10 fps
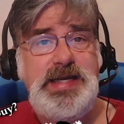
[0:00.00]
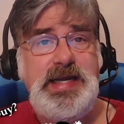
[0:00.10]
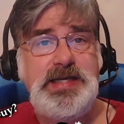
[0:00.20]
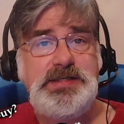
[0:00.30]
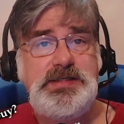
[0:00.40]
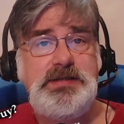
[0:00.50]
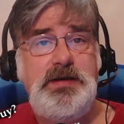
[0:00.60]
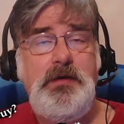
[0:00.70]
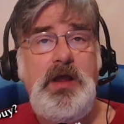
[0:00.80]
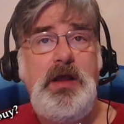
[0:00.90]
tedious.
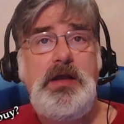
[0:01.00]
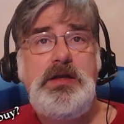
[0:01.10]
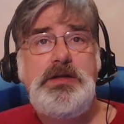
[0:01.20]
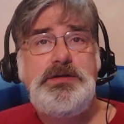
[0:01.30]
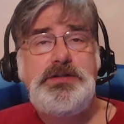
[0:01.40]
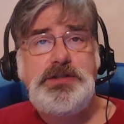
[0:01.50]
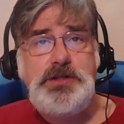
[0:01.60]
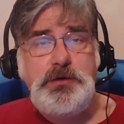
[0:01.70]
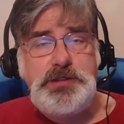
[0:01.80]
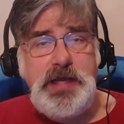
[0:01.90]

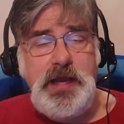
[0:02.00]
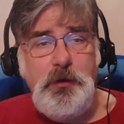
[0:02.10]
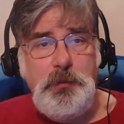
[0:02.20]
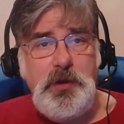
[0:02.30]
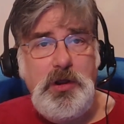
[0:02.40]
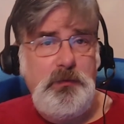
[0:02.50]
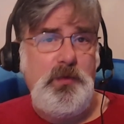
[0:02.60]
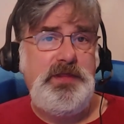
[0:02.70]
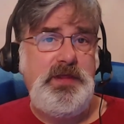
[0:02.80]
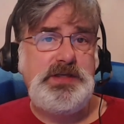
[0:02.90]
So, to help
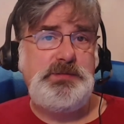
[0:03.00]
with